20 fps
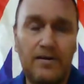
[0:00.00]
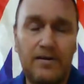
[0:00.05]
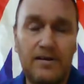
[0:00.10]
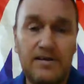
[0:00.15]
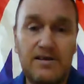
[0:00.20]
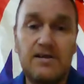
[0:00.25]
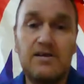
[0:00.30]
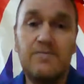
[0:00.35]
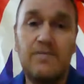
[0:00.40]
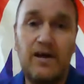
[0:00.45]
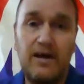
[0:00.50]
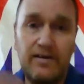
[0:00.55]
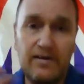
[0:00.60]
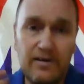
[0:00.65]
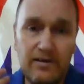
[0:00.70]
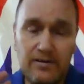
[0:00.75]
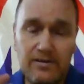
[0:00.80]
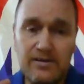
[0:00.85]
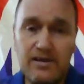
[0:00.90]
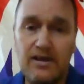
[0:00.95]
This is my other
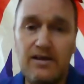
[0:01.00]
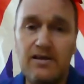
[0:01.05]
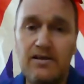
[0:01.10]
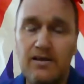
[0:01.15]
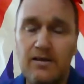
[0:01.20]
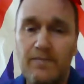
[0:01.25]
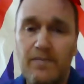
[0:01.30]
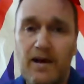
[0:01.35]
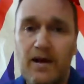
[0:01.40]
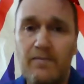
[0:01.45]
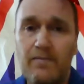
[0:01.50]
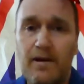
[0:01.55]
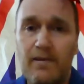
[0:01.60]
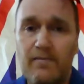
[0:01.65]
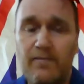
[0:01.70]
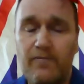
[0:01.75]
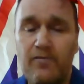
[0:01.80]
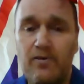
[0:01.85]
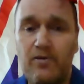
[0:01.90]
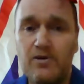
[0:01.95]
lieutenant, you may have met
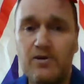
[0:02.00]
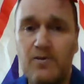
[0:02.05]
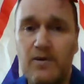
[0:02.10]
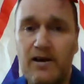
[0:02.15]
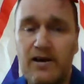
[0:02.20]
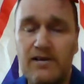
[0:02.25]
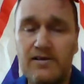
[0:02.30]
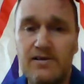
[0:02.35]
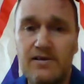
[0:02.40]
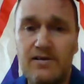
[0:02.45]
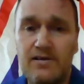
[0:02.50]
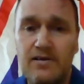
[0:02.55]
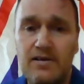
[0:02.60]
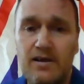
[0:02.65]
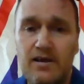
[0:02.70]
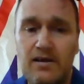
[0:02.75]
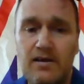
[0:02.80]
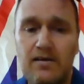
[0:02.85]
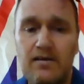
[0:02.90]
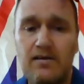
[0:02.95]
before, he's Wellington,
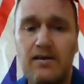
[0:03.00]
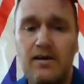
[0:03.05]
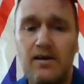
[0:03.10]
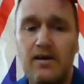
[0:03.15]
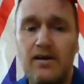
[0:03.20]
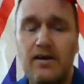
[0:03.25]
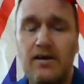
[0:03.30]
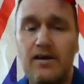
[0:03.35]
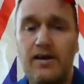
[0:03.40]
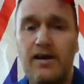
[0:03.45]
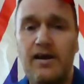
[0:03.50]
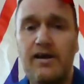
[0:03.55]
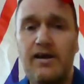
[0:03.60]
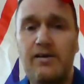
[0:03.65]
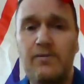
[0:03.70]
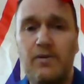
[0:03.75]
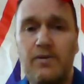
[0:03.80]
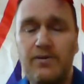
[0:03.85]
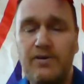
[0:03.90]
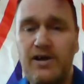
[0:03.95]
and
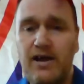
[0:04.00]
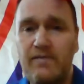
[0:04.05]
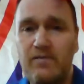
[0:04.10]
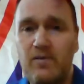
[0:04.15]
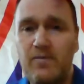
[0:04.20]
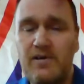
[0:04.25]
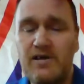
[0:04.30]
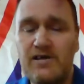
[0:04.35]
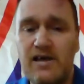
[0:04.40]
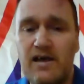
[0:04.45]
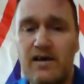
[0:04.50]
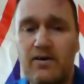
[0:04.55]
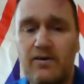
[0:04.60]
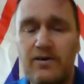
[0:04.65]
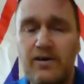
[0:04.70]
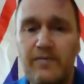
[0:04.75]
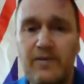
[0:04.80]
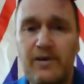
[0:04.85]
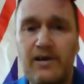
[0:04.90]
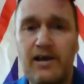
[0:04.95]
he will never miss out
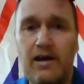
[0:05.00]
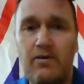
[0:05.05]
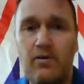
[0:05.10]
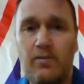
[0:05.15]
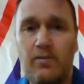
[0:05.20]
on a video